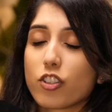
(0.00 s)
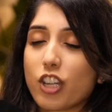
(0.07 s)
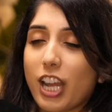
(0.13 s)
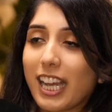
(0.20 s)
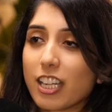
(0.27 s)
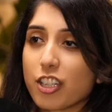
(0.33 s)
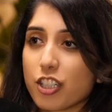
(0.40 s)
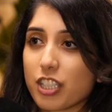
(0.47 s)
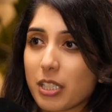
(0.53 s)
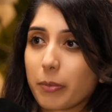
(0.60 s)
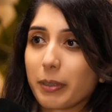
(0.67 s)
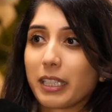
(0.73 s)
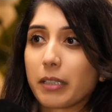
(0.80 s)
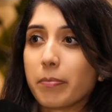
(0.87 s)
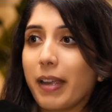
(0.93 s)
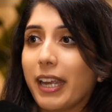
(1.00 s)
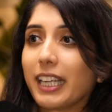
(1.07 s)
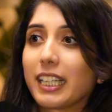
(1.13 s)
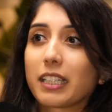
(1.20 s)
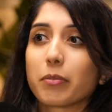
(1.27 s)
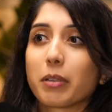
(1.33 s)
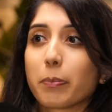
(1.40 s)
changes that we can
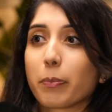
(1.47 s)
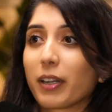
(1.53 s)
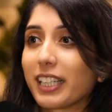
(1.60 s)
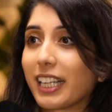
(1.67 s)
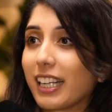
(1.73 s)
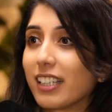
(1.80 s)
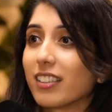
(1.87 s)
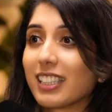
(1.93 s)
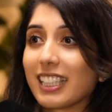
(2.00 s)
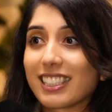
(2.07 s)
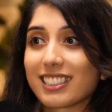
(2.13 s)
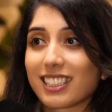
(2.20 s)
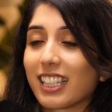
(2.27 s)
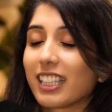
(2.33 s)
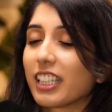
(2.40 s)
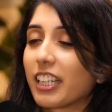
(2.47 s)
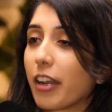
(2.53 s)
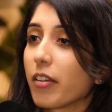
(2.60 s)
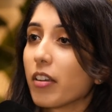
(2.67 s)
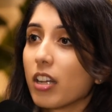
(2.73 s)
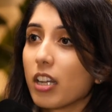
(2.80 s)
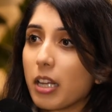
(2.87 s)
make. Can we bring in things like,
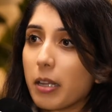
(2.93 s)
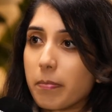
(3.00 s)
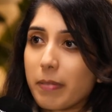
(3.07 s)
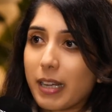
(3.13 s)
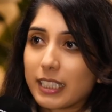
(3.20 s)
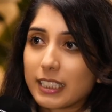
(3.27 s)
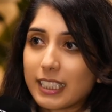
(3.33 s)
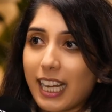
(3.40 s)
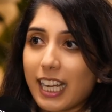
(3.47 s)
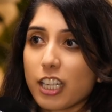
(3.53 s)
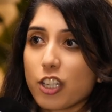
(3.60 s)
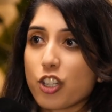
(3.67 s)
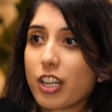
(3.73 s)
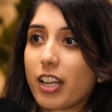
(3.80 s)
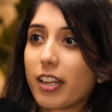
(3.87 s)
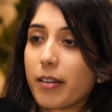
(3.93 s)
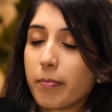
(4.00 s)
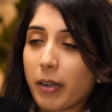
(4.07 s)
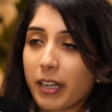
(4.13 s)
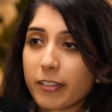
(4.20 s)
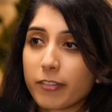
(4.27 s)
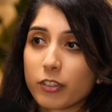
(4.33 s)
meditation,
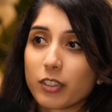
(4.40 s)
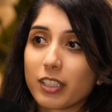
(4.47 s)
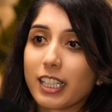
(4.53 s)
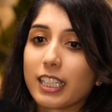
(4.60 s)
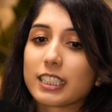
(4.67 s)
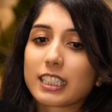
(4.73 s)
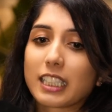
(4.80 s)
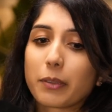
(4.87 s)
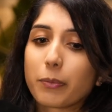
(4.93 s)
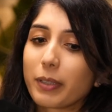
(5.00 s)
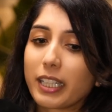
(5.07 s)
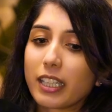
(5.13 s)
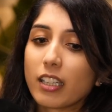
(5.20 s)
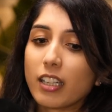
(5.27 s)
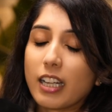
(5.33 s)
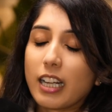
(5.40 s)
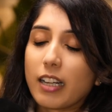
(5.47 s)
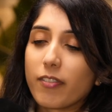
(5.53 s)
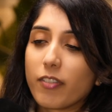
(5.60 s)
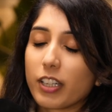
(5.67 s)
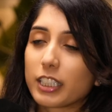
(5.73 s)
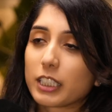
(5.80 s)
mindfulness? Can we
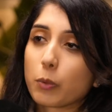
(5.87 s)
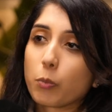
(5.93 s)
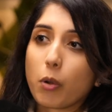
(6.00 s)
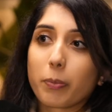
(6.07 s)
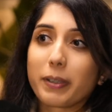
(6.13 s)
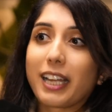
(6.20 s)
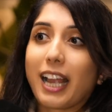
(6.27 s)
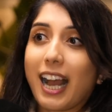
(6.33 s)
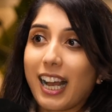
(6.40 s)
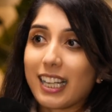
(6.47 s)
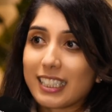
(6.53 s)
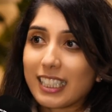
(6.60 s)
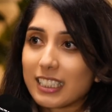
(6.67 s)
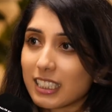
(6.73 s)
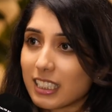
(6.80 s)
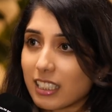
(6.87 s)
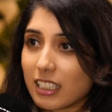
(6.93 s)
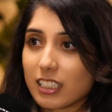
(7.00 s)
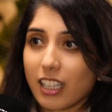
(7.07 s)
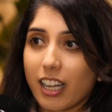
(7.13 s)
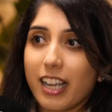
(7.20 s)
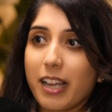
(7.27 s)
focus on what we add into the
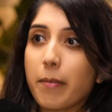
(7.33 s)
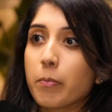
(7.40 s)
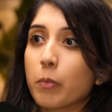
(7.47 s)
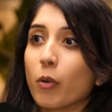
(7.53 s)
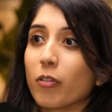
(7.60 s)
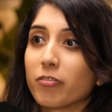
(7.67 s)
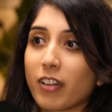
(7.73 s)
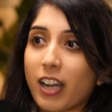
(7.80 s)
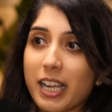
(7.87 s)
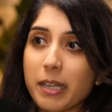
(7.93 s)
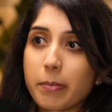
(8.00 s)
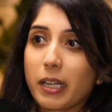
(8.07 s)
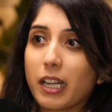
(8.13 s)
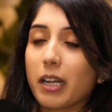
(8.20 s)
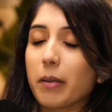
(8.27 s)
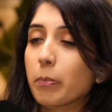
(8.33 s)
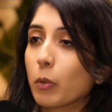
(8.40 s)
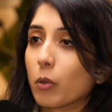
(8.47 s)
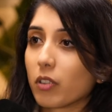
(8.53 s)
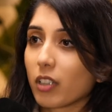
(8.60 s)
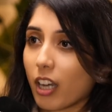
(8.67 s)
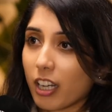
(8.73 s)
diet, more fiber,
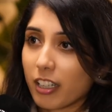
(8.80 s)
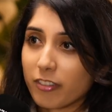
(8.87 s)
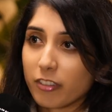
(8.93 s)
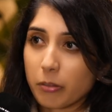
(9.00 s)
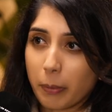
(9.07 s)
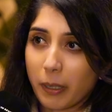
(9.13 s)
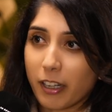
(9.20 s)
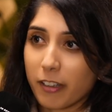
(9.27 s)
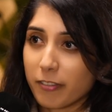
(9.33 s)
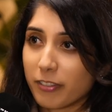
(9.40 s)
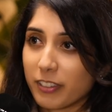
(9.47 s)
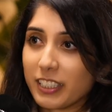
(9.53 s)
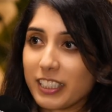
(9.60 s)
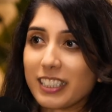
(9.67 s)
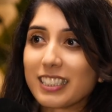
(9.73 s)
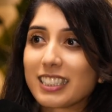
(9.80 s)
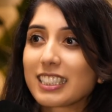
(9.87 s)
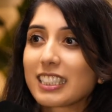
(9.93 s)
more colourful plant foods?